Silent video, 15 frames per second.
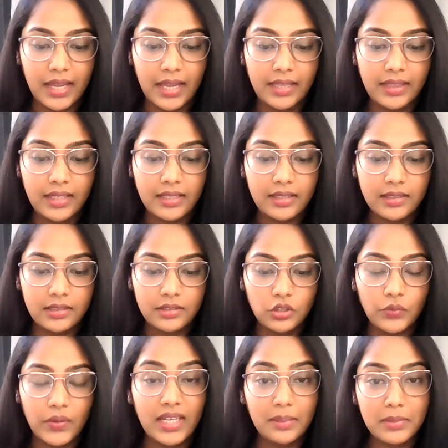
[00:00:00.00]
in the
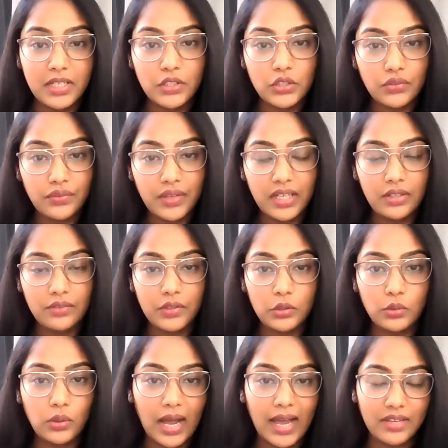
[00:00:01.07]
20 minutes of
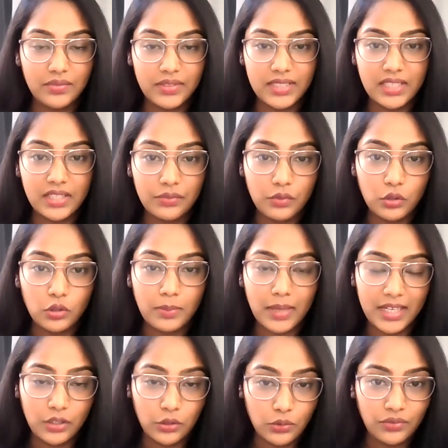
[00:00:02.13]
interview, I was interviewed
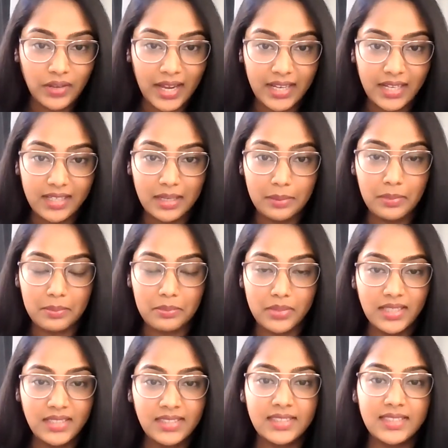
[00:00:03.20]
by 2 faculty
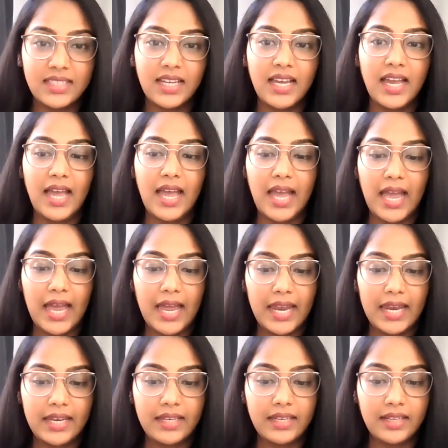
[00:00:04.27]
members.
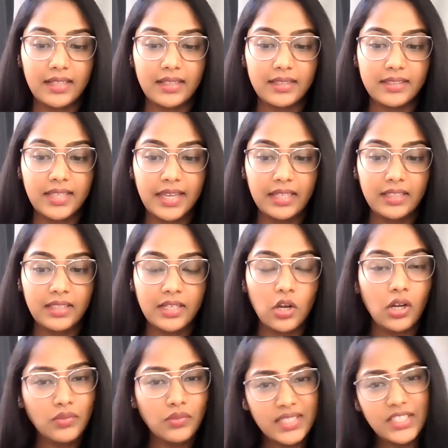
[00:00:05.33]
And the
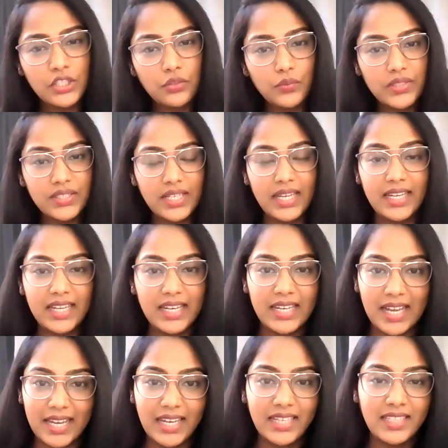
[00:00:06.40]
conversation was really
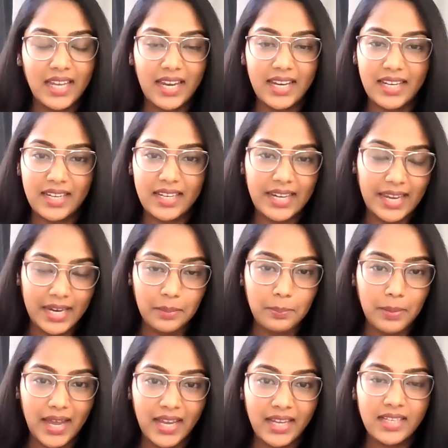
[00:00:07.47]
light and laid
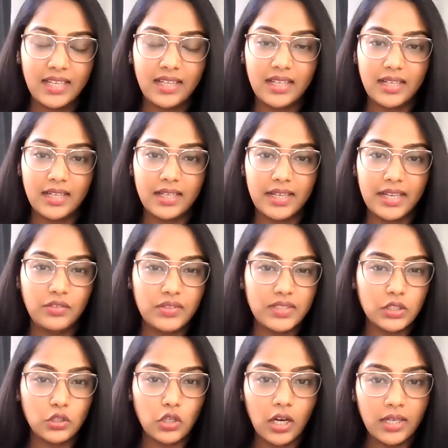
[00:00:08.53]
back. It
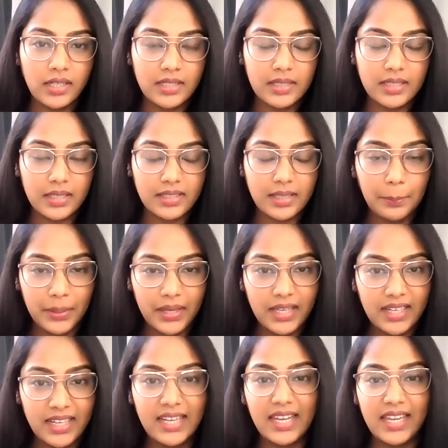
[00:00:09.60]
was not
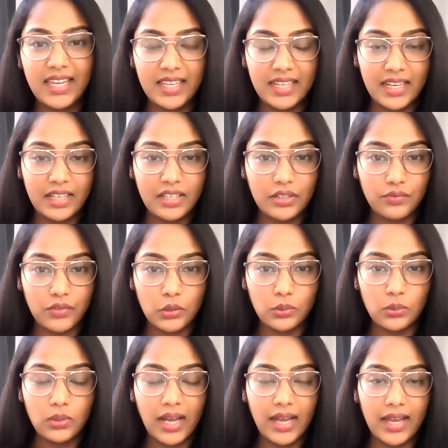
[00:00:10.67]
typically like an
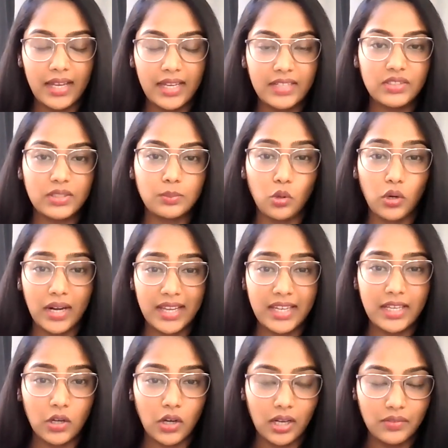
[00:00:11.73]
interview. It was more
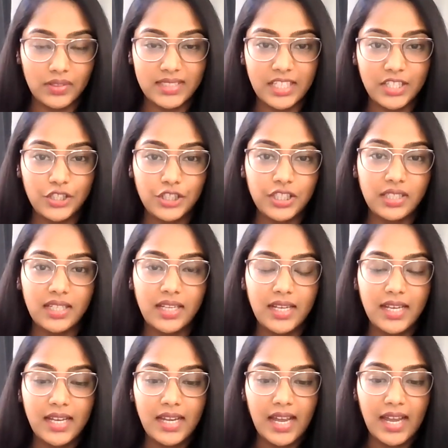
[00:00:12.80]
like a conversation.
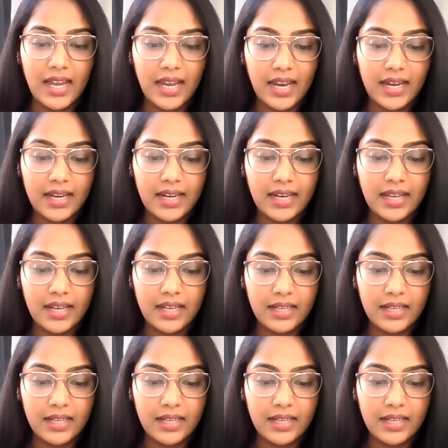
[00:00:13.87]
And